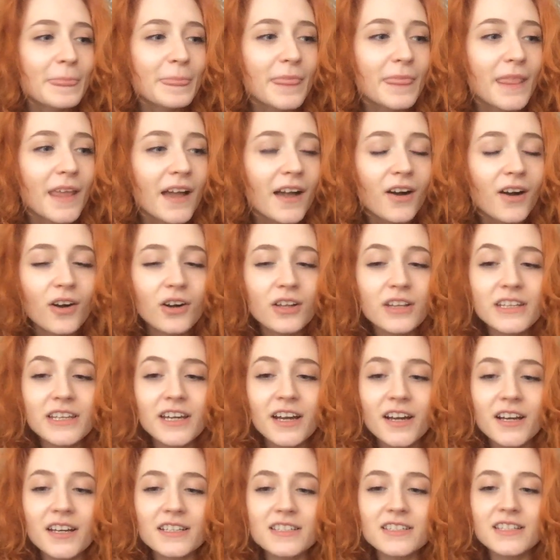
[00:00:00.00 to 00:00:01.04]
all the
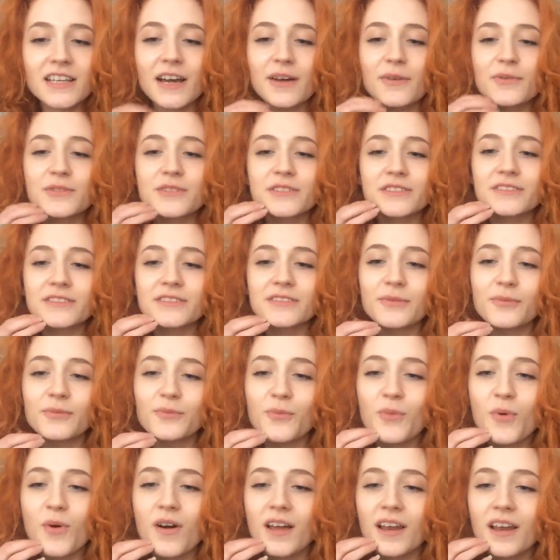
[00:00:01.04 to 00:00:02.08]
artists that I would
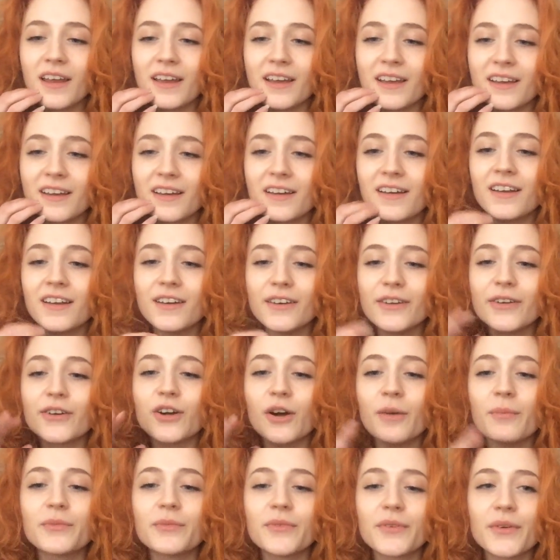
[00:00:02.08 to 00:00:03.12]
want, like, look
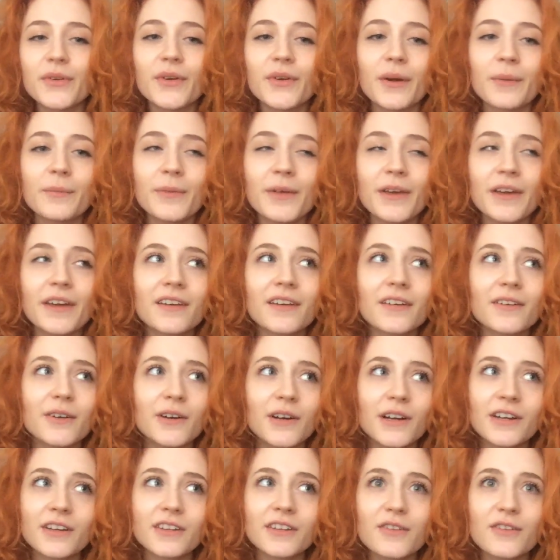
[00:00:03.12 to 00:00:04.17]
up to, I'm like, oh, I
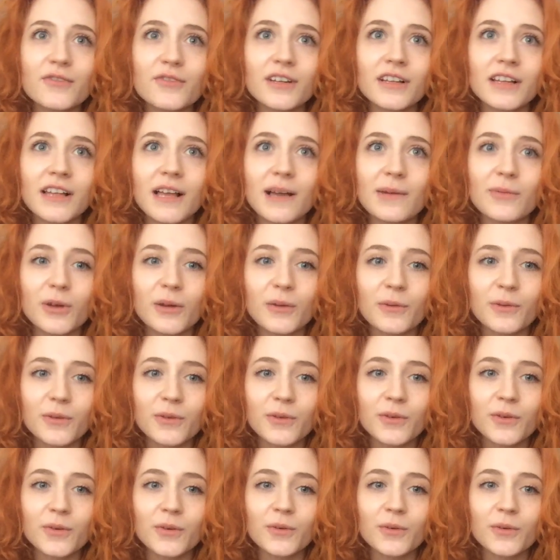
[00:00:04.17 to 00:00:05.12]
could never collaborate with you.